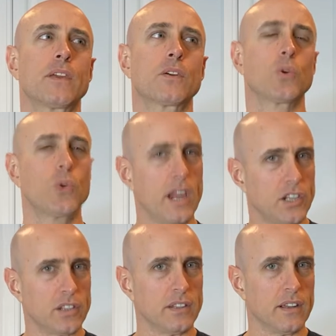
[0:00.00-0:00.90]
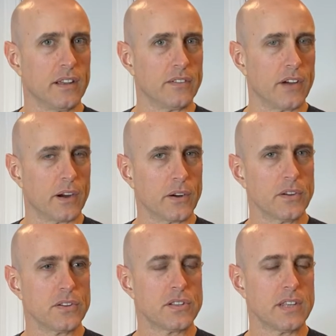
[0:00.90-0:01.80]
creation of
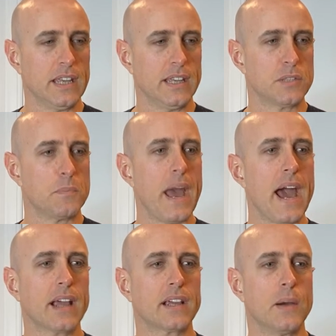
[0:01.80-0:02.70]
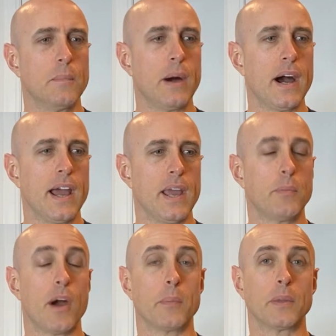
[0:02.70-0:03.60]
ours is back by
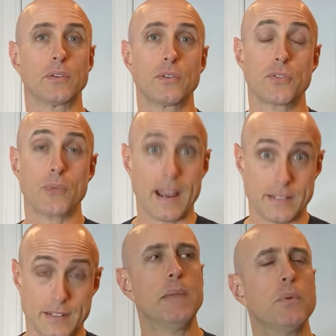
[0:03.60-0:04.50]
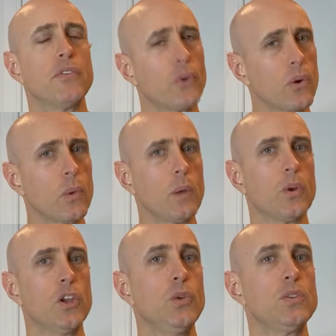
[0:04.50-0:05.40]
popular threat. Before we
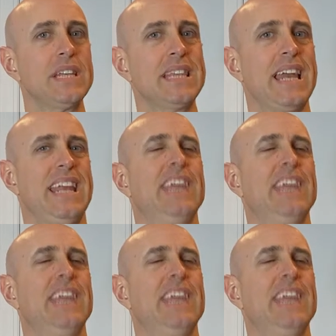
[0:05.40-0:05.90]
were using that